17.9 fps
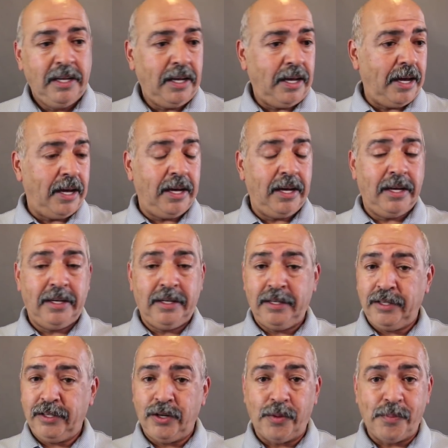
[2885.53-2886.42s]
and
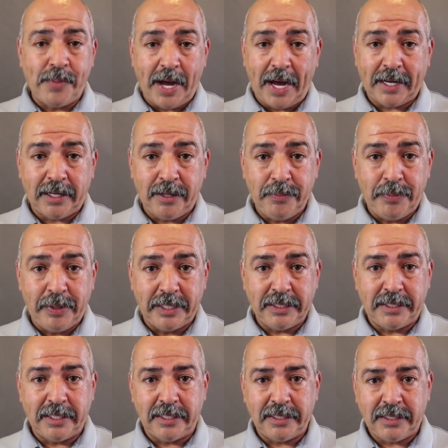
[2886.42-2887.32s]
you're back in
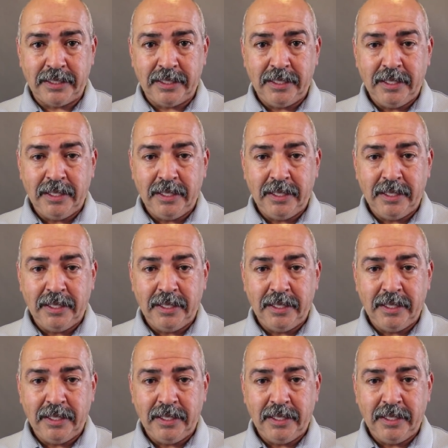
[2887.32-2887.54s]
business.